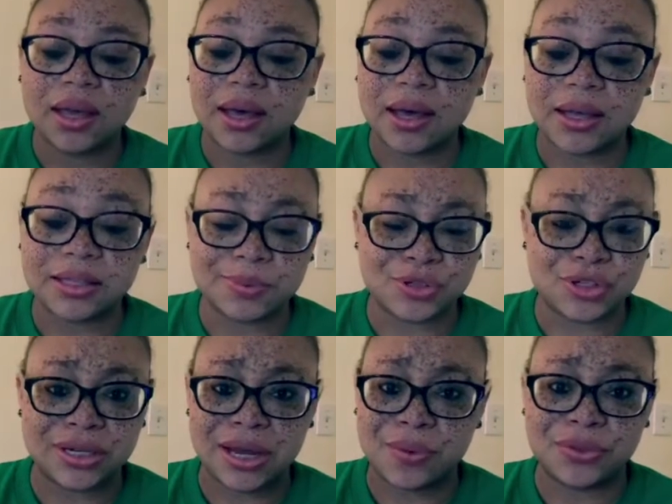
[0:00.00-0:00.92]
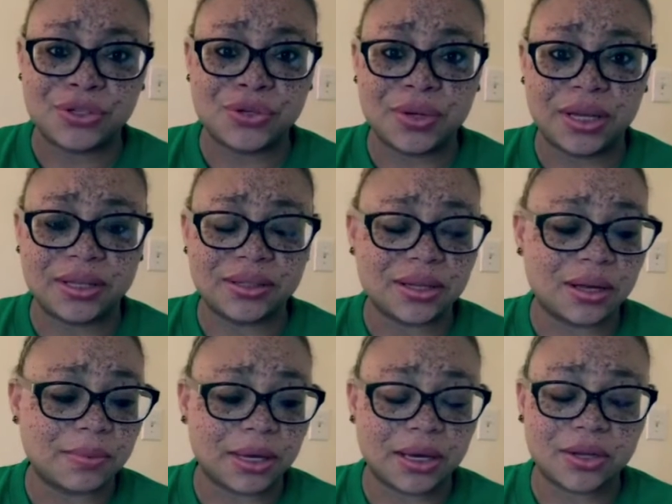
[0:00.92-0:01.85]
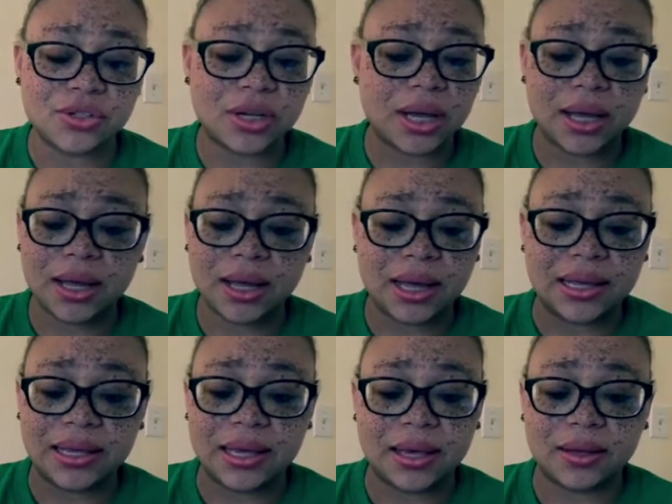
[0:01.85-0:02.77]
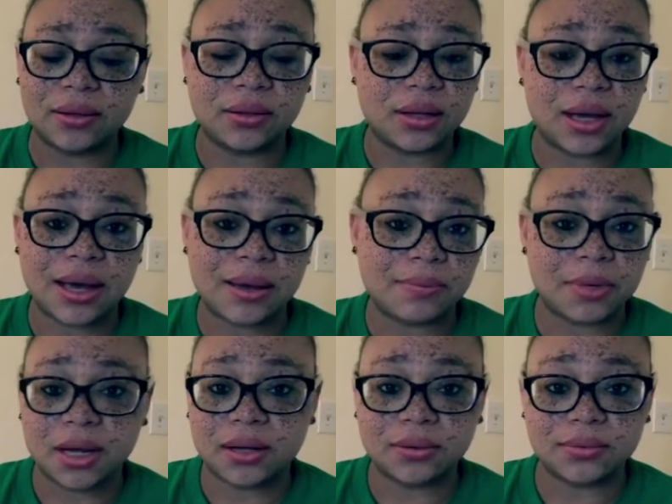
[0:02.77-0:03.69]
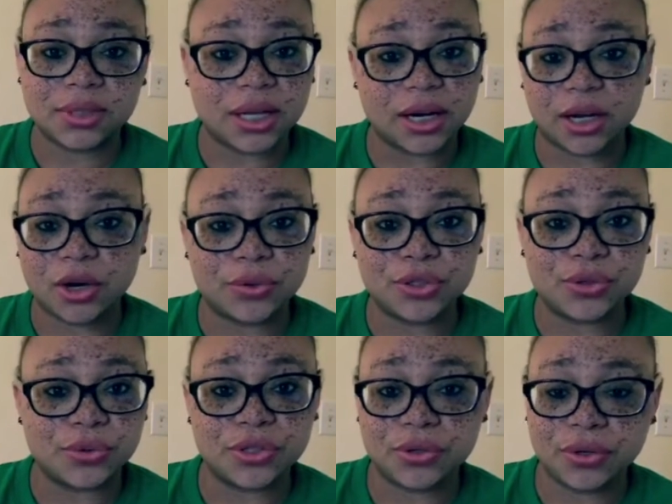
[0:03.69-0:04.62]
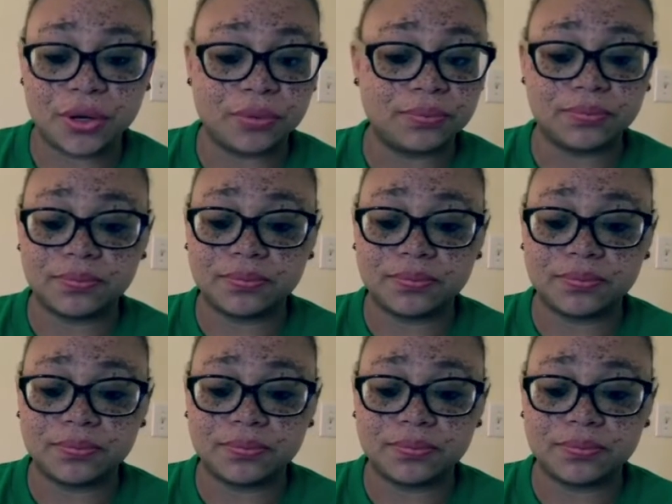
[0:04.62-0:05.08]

Especially now with two kids. Oh my gosh, I can't. I'm not gonna go into a studio.